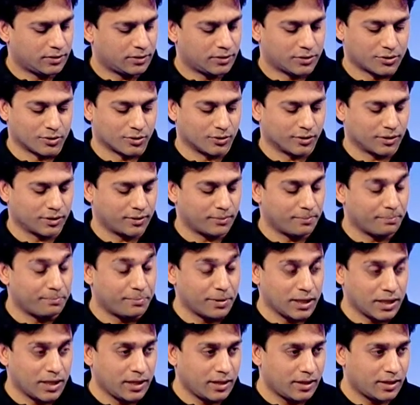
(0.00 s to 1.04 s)
Sorry,
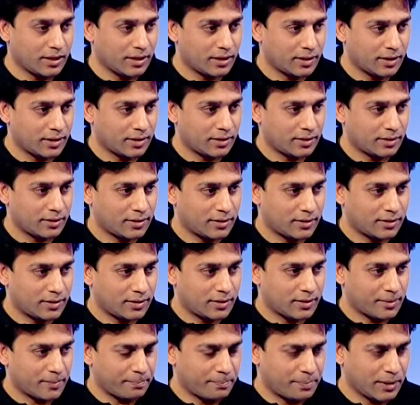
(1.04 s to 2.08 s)
B,
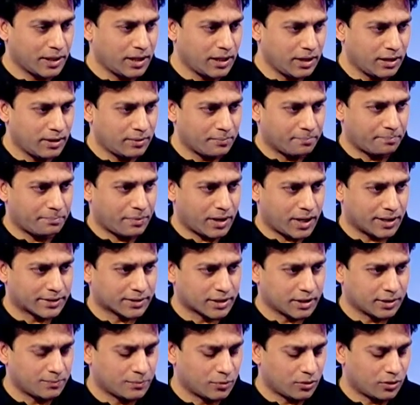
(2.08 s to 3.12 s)
B,
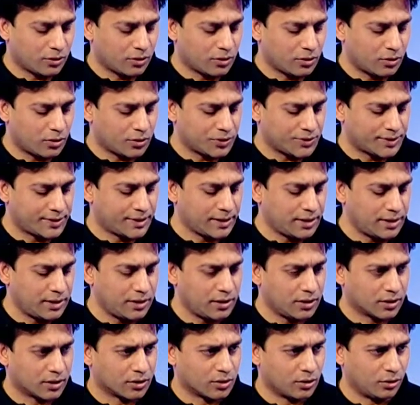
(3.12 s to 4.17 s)
basketball or C,
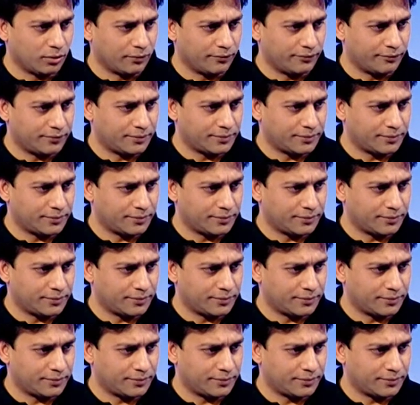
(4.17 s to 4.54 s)
golf?